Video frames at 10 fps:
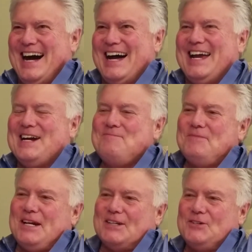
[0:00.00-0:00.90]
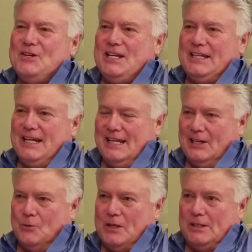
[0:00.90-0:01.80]
Hi, I'm Dr. Ned
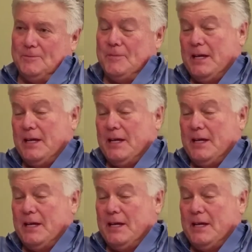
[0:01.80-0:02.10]
Hallowell,